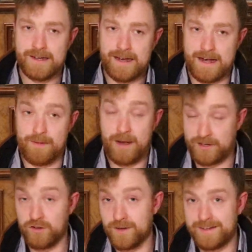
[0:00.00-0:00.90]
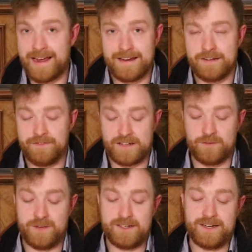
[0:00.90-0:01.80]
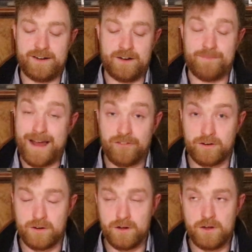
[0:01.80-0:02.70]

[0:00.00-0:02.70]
I do intend to fix up the interior better.